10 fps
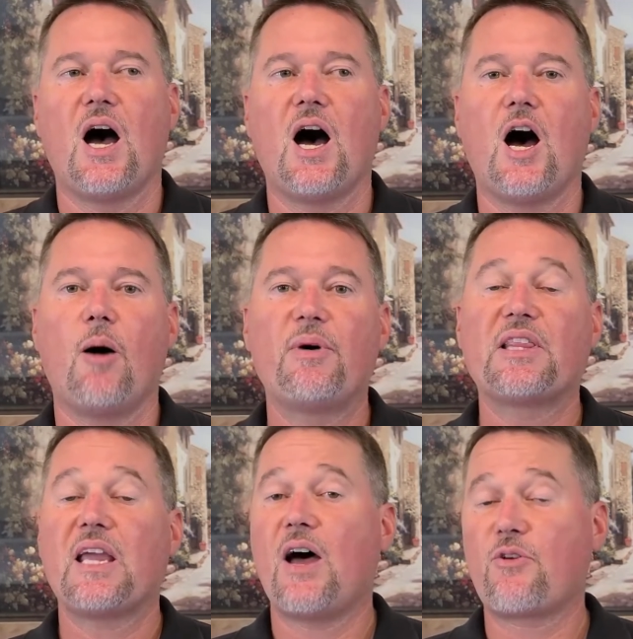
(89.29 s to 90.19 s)
But
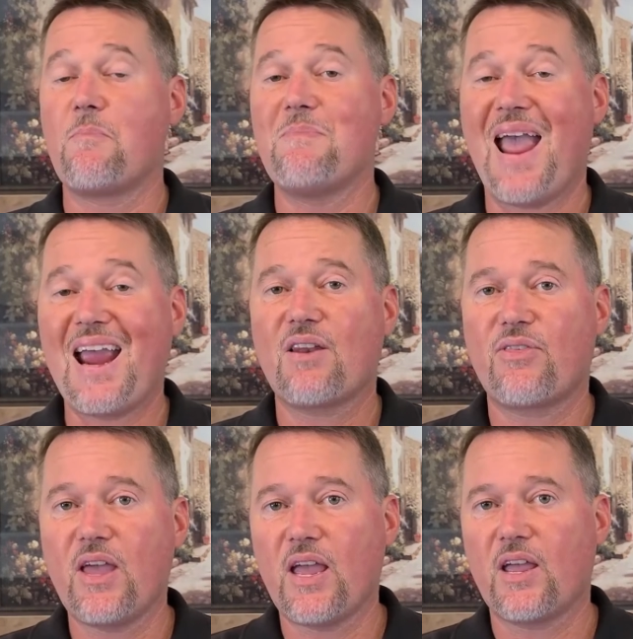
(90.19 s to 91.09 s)
the other main
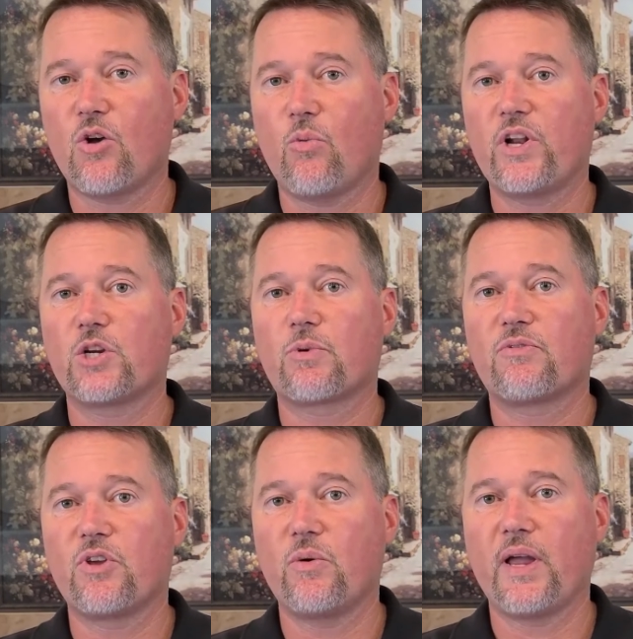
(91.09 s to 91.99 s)
thing when you're
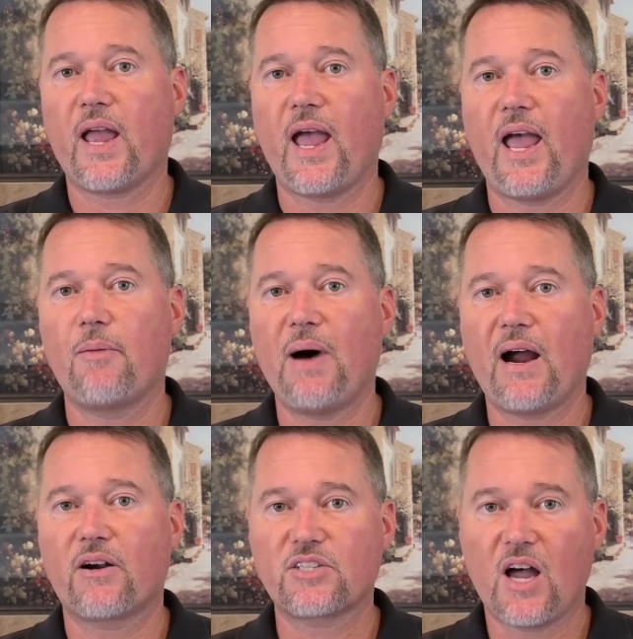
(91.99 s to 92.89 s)
reviewing a
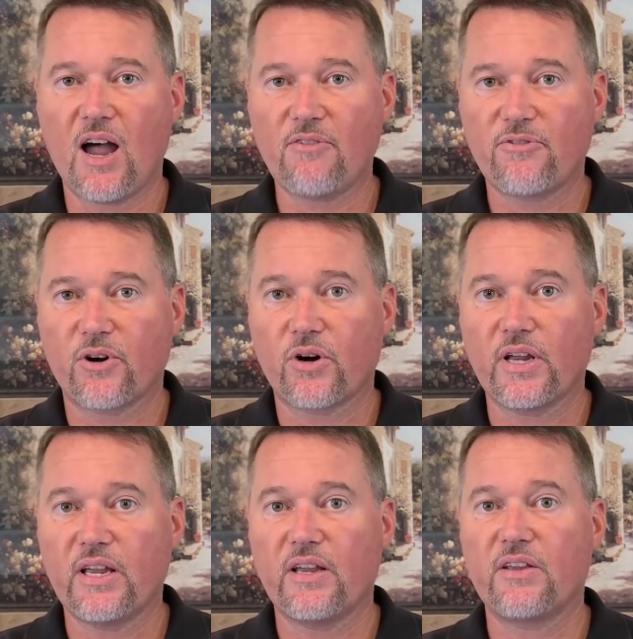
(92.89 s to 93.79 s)
buyer's offer
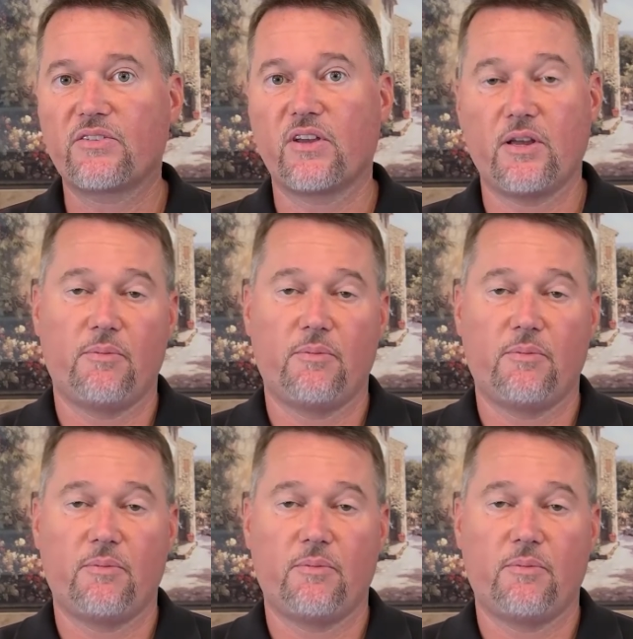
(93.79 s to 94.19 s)
is